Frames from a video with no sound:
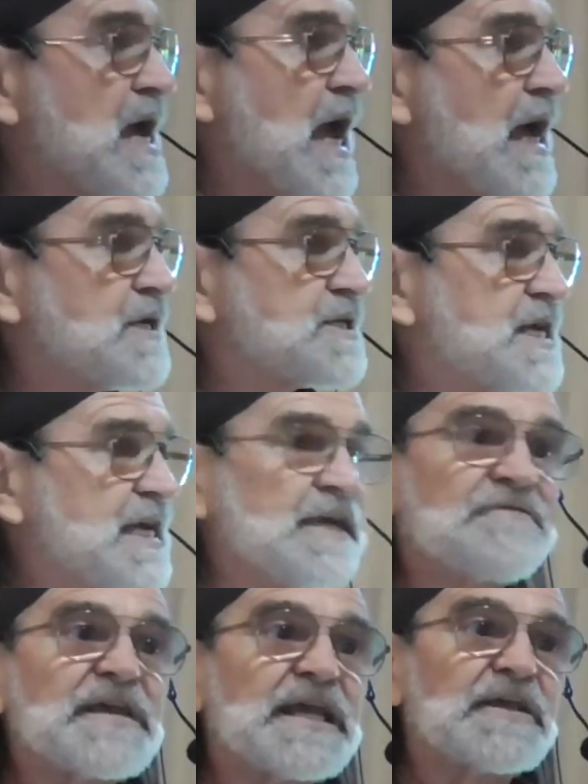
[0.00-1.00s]
and
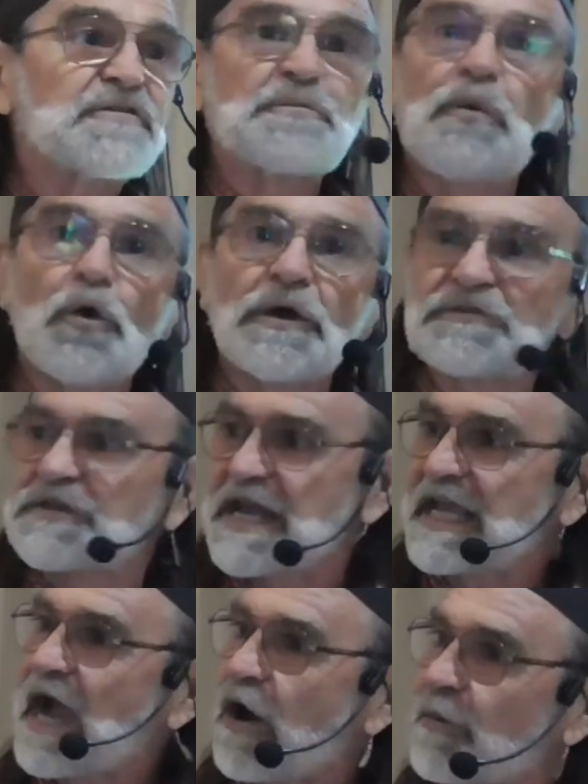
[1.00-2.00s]
TV's poisoning our